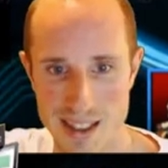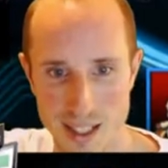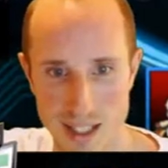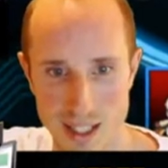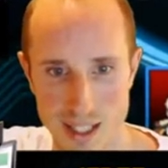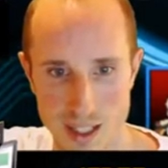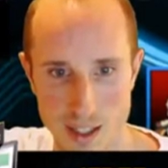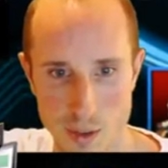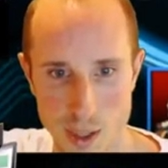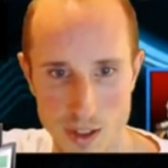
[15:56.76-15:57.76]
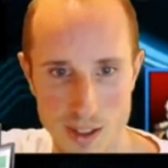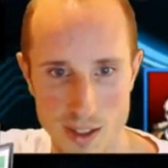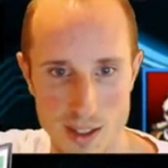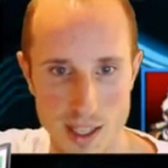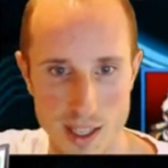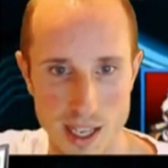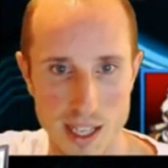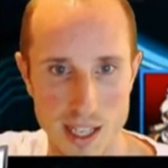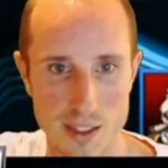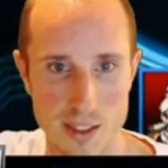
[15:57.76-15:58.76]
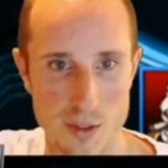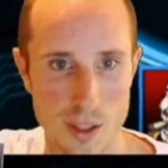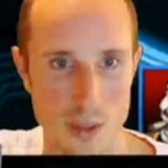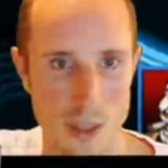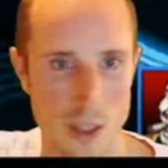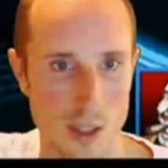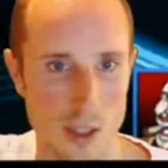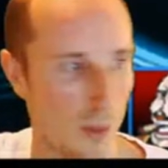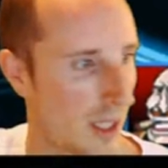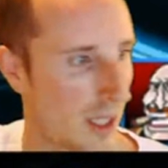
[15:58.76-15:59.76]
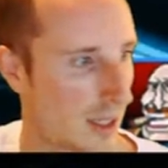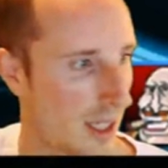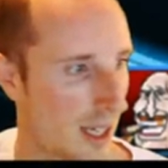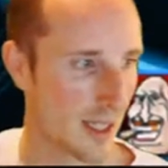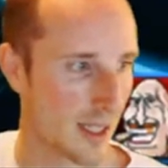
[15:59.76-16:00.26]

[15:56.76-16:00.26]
We don't need to see the hand history, but we do want to see this.